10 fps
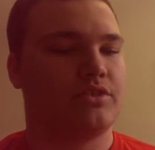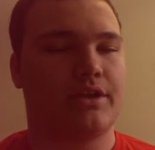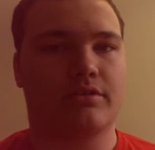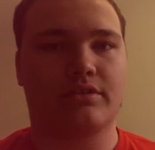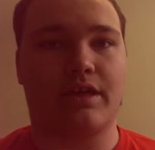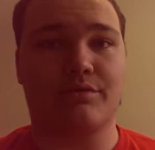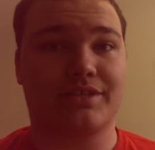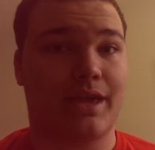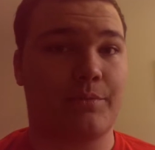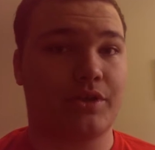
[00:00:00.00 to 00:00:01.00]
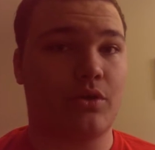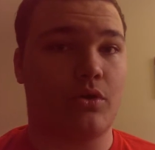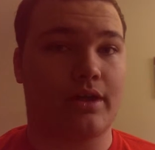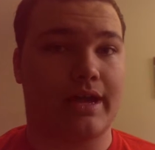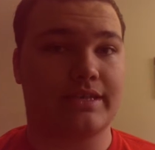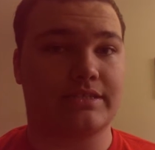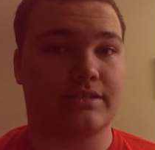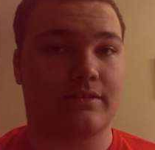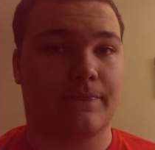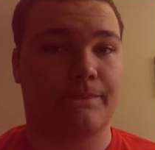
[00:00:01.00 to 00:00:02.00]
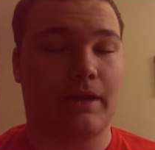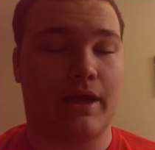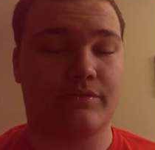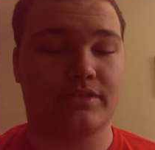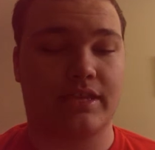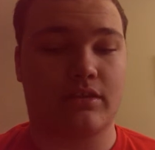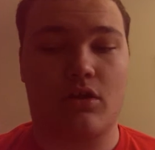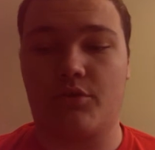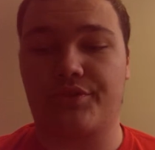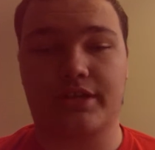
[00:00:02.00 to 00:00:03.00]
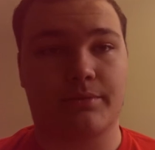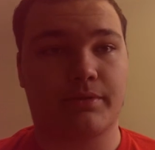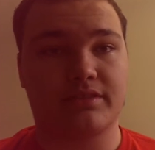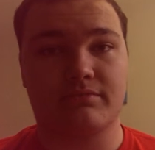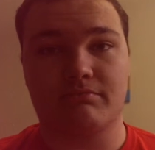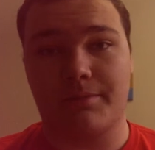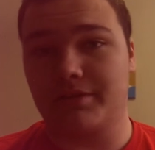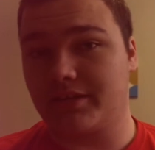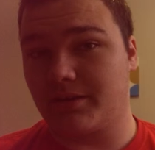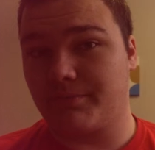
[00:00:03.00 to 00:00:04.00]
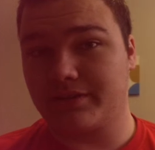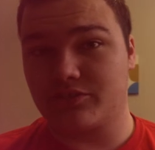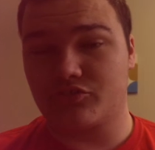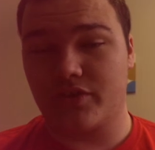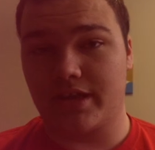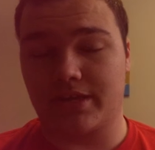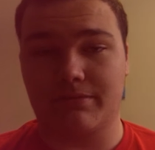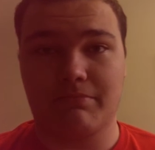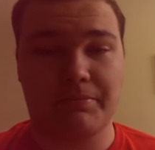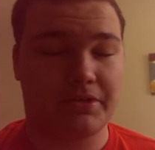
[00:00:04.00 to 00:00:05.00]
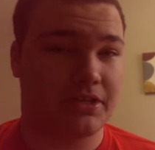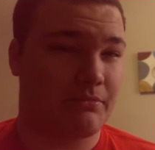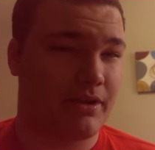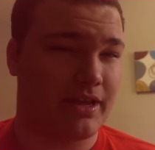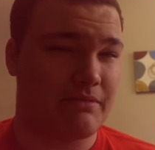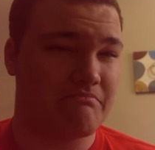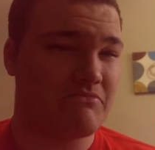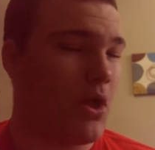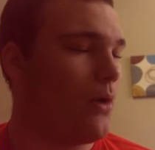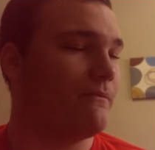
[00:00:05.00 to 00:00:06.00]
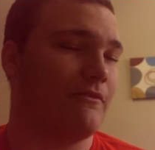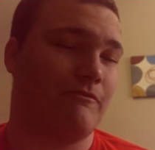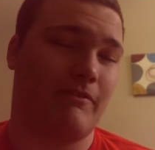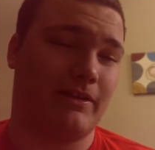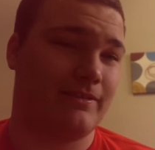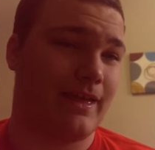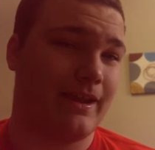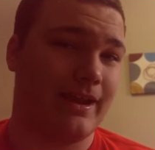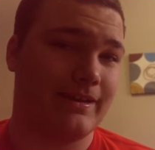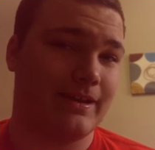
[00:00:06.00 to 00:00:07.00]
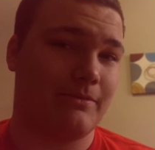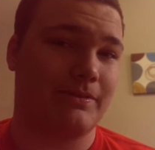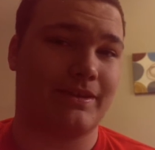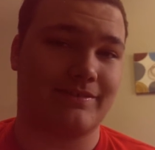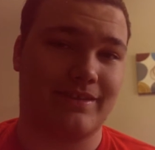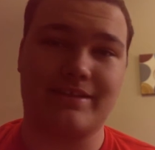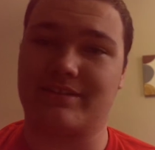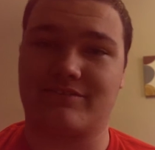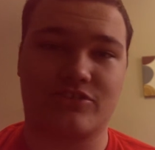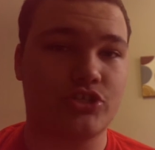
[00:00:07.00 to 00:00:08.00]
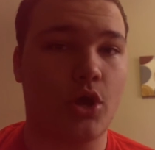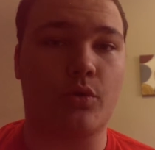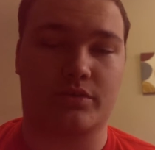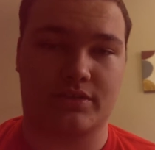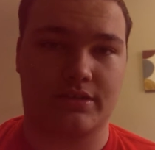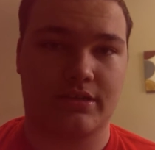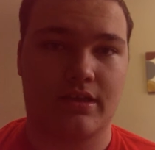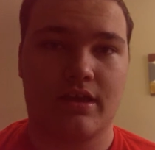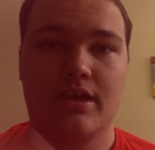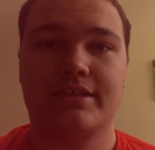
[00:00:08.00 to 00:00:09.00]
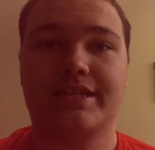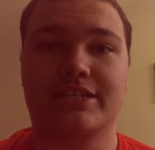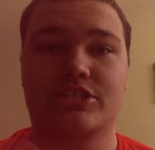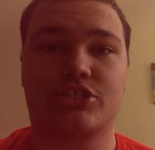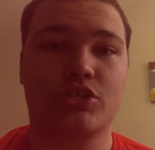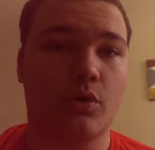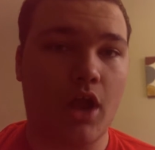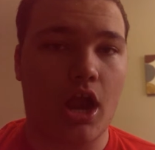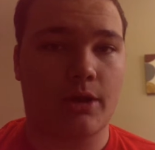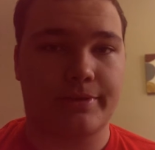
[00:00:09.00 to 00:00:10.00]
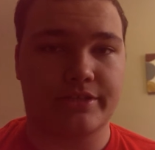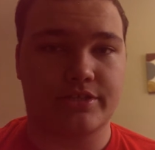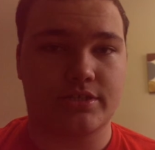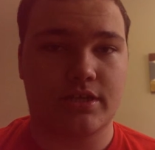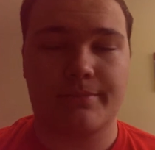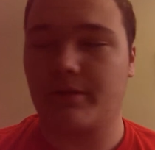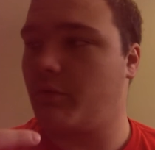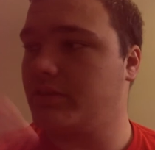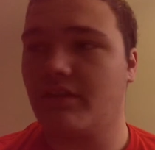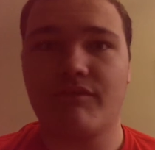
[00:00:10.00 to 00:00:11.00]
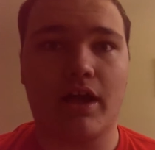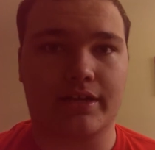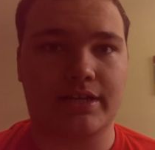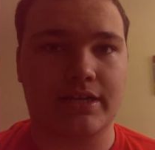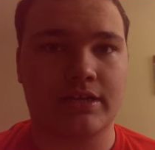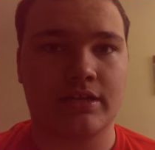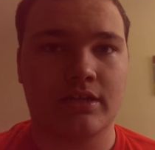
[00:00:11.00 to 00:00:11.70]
that was a game-winning goal, guys. I was like, oh, maybe they're gonna break the streak. Maybe they're gonna break it. No, fuck that idea, because they just choked. It is so garbage. I'm like, what the fuck?